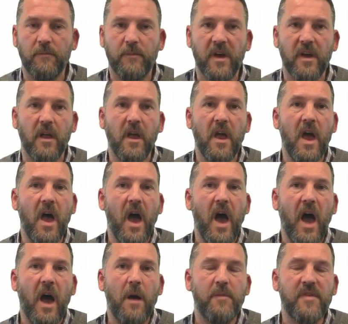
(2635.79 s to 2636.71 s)
But
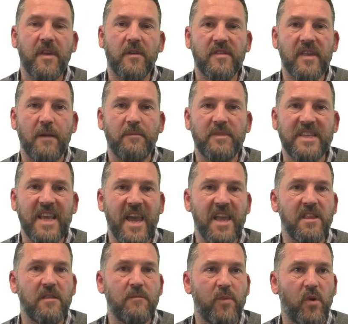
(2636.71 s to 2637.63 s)
so SAP
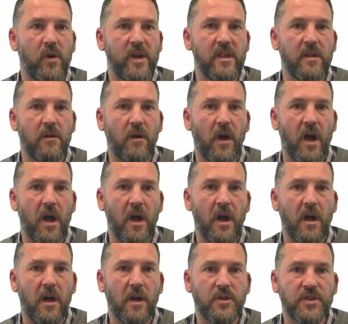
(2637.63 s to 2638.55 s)

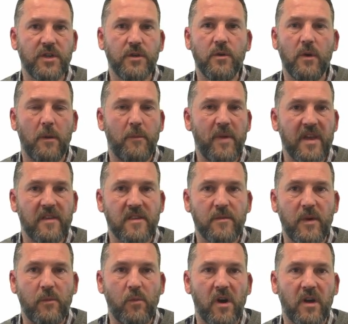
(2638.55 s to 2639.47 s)
10.2 appears to
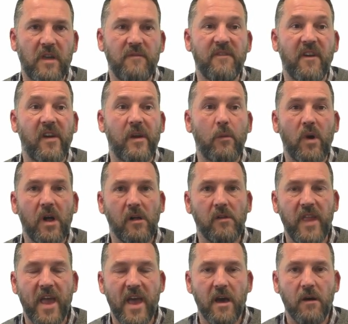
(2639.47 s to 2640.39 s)
be working very well
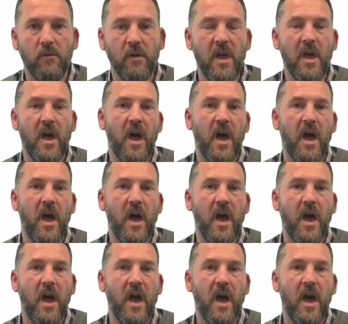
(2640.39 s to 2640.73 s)
now.